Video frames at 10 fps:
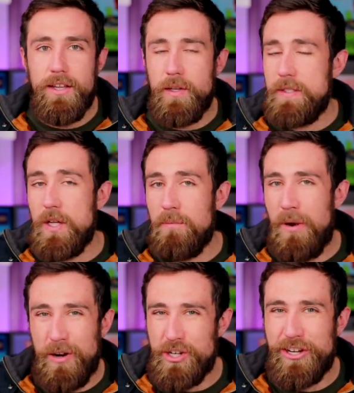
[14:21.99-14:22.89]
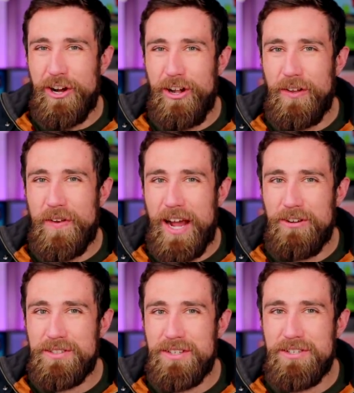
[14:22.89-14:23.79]
there's no margin call on
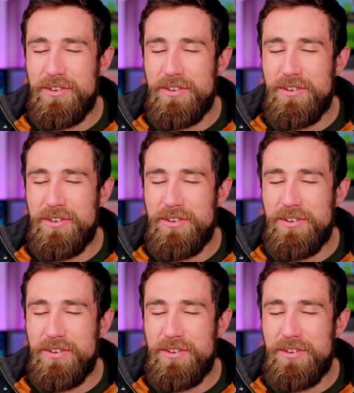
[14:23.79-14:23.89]
houses.